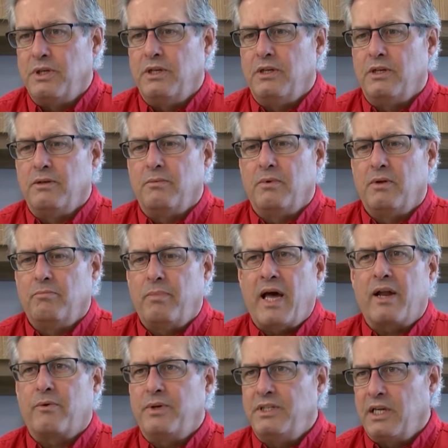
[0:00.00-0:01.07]
in
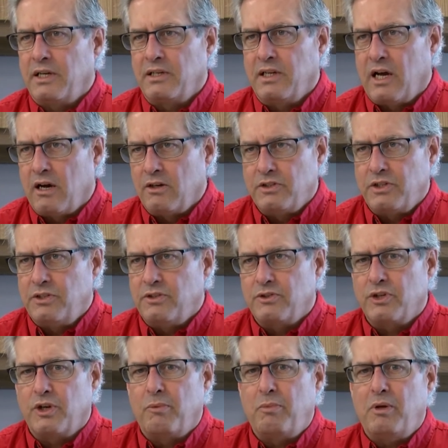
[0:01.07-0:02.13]
battery technology. There's
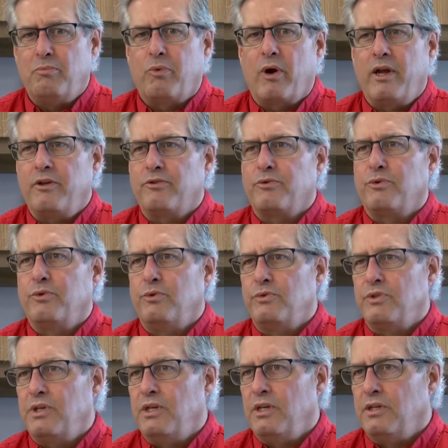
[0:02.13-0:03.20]
going to be
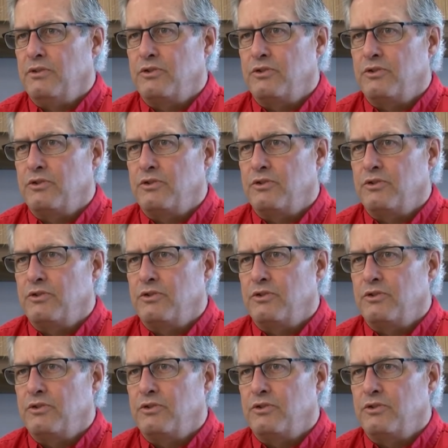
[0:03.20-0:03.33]
breakthroughs in